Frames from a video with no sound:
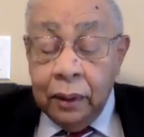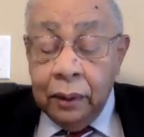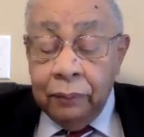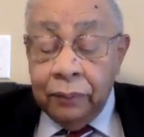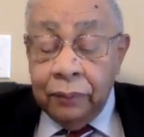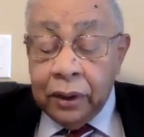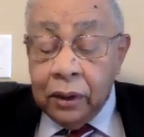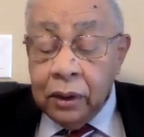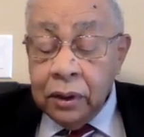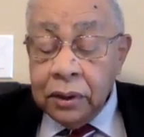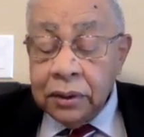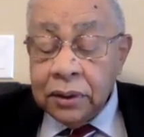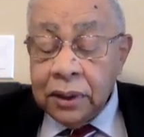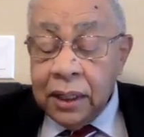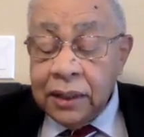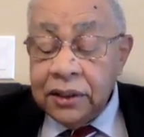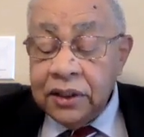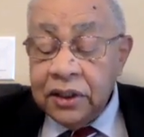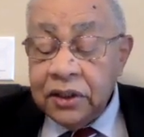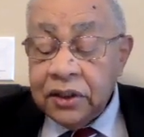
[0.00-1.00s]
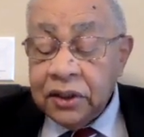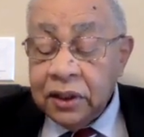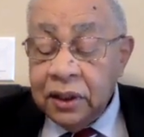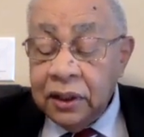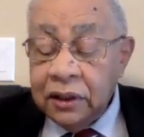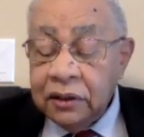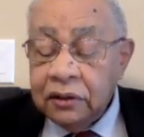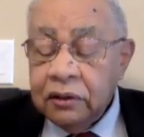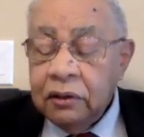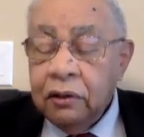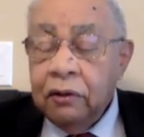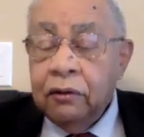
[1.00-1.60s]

because, as he says,